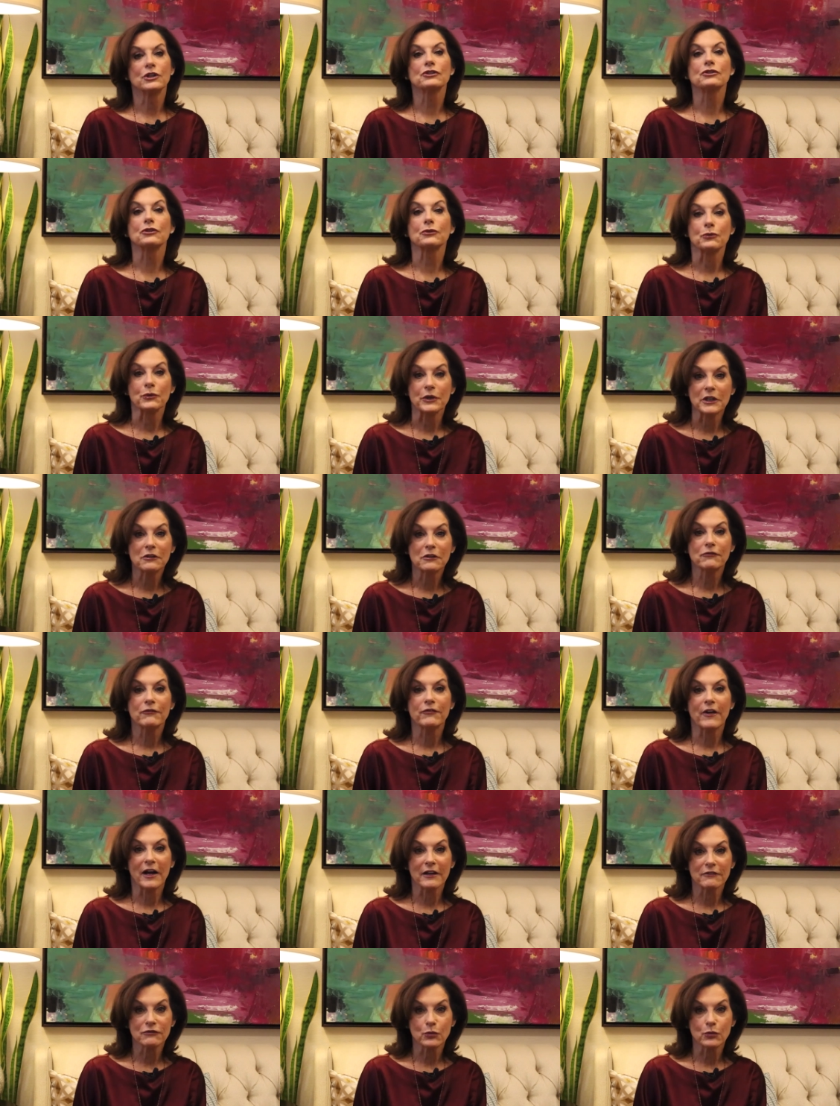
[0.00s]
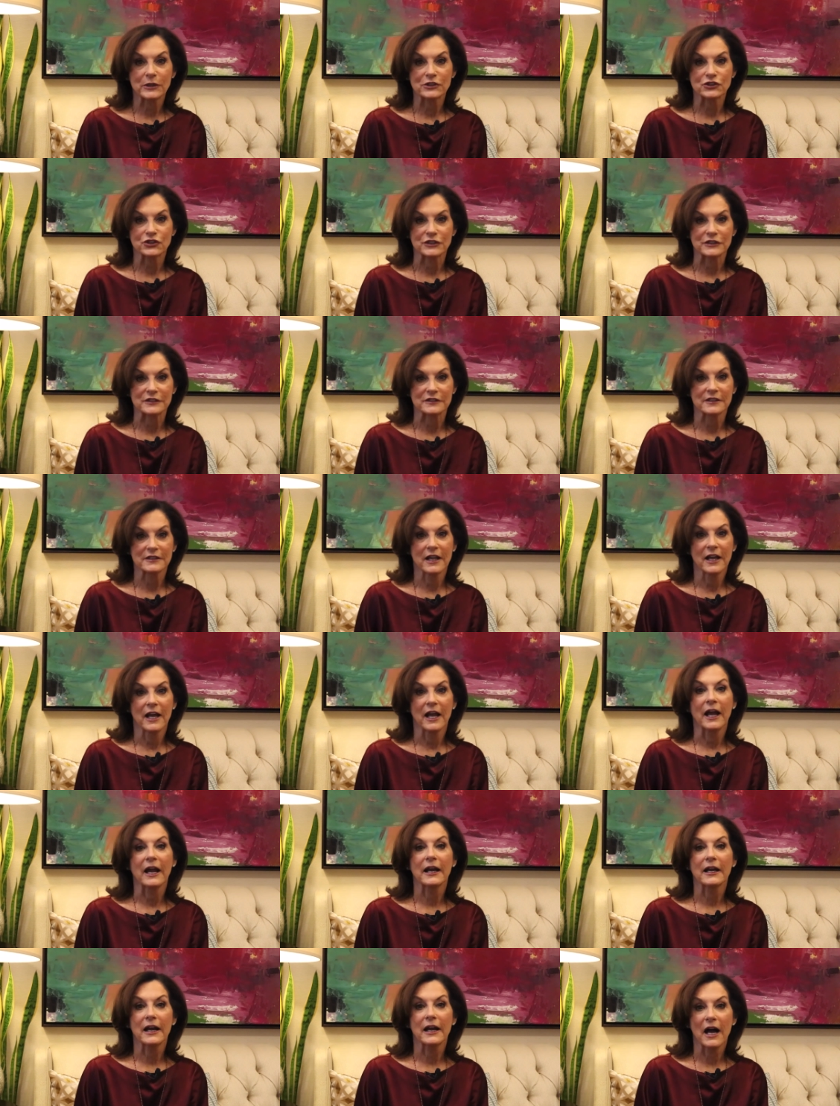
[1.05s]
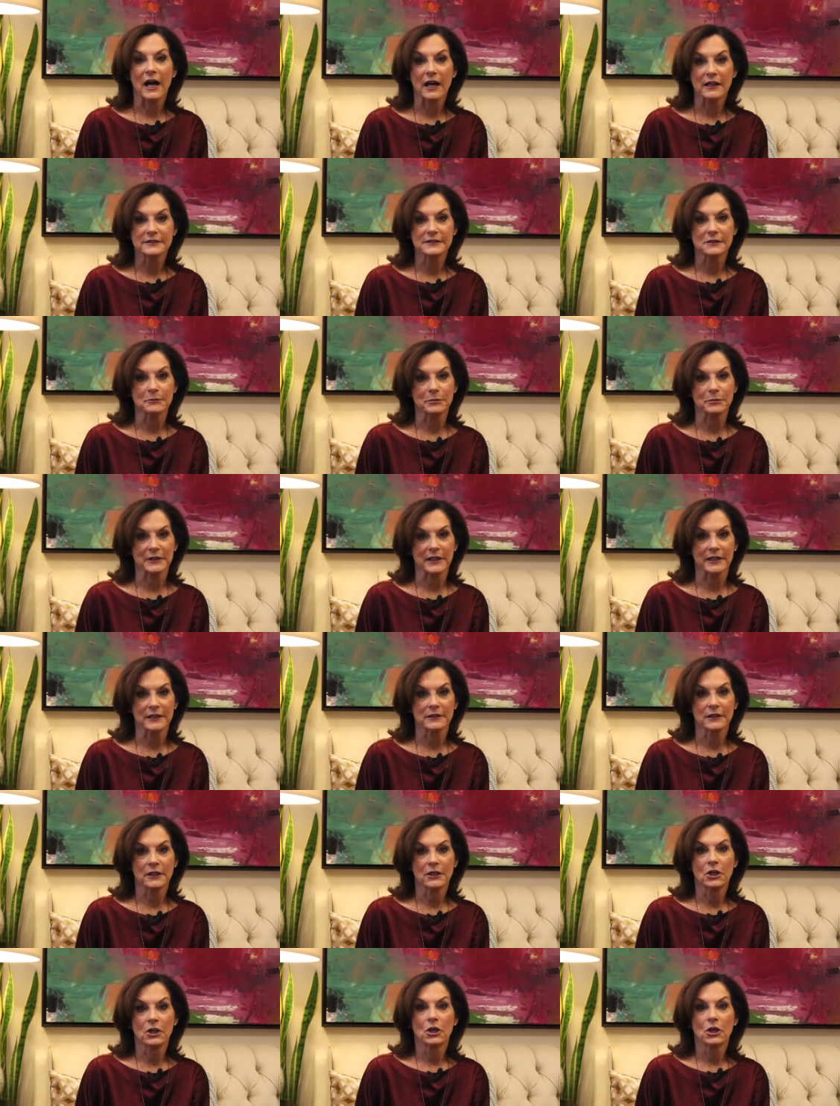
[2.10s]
to read Five Wishes and contemplate